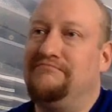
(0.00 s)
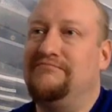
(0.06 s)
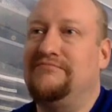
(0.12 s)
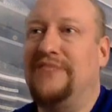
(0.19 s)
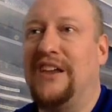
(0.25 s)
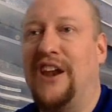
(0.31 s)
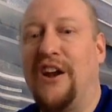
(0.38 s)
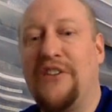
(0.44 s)

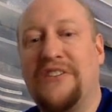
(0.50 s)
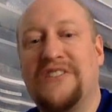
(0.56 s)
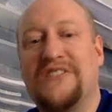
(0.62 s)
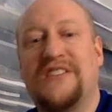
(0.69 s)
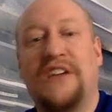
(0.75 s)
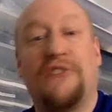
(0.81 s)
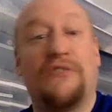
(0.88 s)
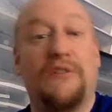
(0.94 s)
there's
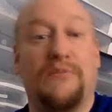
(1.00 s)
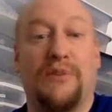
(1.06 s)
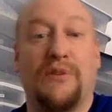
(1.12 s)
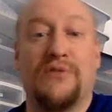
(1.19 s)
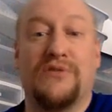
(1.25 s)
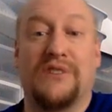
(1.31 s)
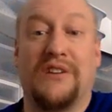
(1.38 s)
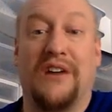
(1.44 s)
definitely
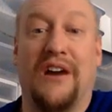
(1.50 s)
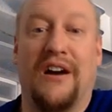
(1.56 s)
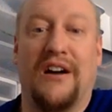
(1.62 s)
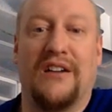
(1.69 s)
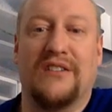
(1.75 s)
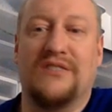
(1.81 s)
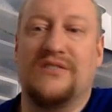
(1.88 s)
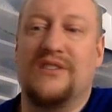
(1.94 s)
pros and
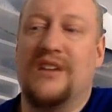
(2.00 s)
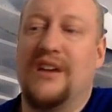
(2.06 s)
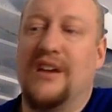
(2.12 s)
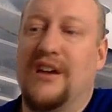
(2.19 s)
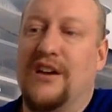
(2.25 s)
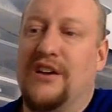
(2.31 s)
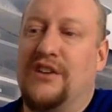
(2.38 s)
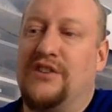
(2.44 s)
cons
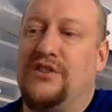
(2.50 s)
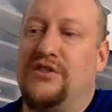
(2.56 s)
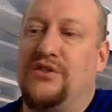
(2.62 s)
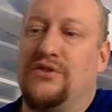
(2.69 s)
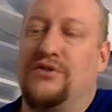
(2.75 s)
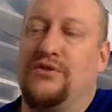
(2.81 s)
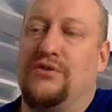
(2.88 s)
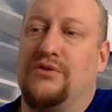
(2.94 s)

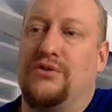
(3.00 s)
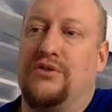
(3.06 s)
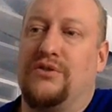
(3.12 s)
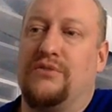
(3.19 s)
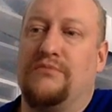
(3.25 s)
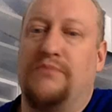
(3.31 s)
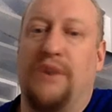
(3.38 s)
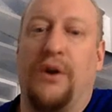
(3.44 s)
to
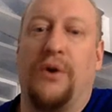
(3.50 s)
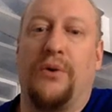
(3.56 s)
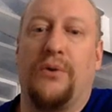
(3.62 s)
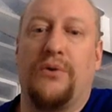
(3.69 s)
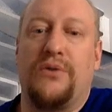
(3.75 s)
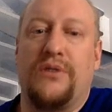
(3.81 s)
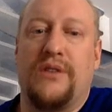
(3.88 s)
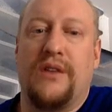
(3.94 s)

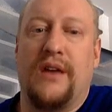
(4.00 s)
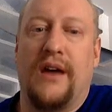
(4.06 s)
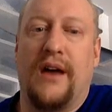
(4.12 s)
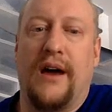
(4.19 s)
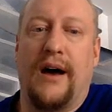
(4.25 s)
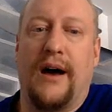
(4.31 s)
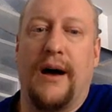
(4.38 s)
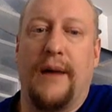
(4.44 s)
both.
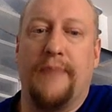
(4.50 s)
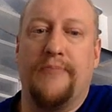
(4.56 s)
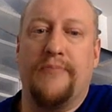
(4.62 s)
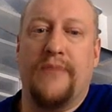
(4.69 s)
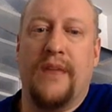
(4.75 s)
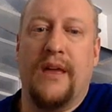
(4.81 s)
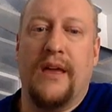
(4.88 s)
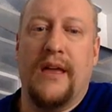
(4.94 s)

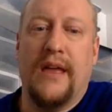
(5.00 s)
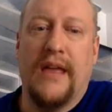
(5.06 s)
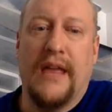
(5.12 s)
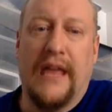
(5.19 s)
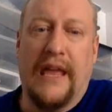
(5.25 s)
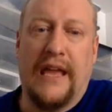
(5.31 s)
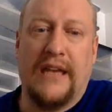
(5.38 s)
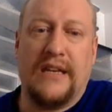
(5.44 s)

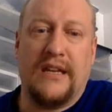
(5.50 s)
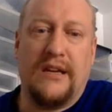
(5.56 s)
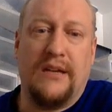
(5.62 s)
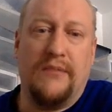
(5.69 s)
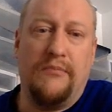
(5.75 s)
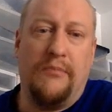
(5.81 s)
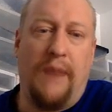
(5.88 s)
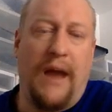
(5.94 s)
And
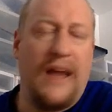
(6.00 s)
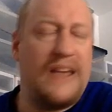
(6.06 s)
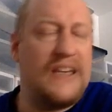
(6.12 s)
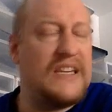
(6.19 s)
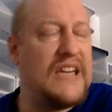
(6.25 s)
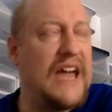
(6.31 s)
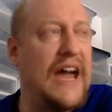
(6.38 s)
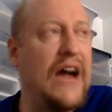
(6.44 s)
my
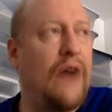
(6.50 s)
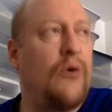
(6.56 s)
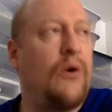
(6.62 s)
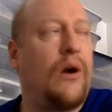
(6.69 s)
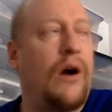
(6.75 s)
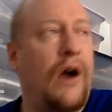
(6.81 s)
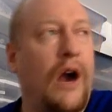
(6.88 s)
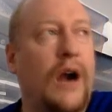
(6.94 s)

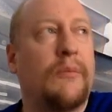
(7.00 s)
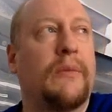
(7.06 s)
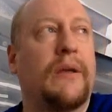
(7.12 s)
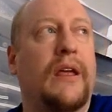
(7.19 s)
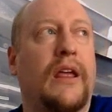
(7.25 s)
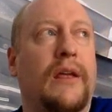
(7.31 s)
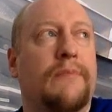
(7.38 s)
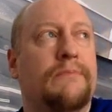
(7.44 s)
Tau
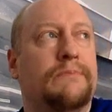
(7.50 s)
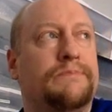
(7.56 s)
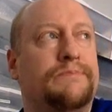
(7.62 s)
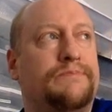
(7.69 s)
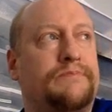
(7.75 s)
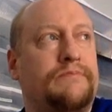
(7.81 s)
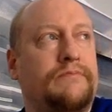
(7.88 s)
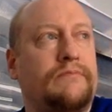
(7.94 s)
army,
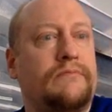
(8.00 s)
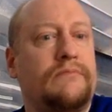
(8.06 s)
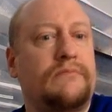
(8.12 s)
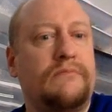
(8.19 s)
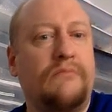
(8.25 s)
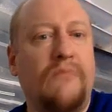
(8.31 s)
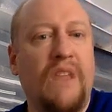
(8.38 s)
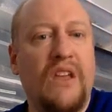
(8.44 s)

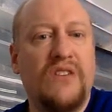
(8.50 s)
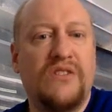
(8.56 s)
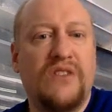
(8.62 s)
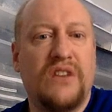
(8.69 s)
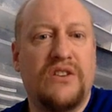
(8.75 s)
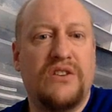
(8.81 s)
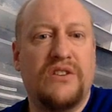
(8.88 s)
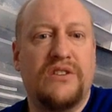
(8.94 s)

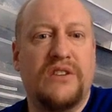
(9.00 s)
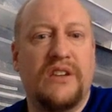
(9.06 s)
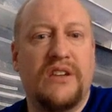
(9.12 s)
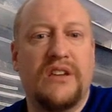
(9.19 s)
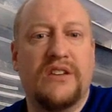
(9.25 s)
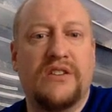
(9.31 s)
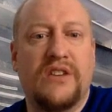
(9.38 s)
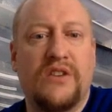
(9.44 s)
such as it
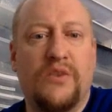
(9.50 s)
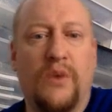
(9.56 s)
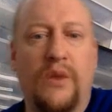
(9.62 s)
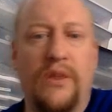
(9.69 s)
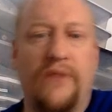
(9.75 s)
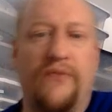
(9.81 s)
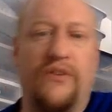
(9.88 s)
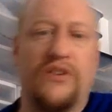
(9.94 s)
is
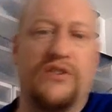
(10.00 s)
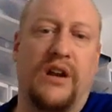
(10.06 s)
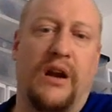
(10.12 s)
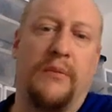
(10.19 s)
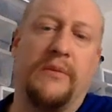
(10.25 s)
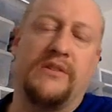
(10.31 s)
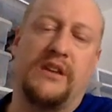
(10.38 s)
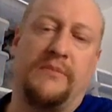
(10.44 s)
one of the first
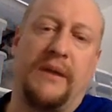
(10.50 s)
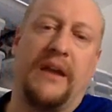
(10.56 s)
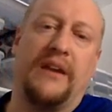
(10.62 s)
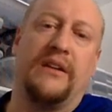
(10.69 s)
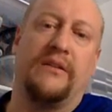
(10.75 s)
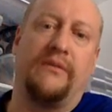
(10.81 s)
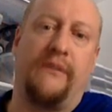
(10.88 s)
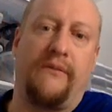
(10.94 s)
armies I
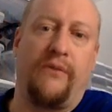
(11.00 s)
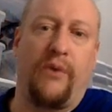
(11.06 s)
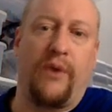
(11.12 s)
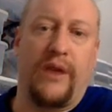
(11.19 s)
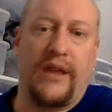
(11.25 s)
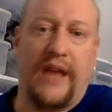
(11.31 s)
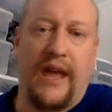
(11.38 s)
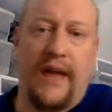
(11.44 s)
painted for
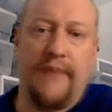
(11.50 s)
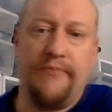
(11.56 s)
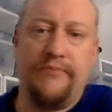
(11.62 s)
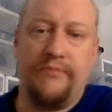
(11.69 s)
40K.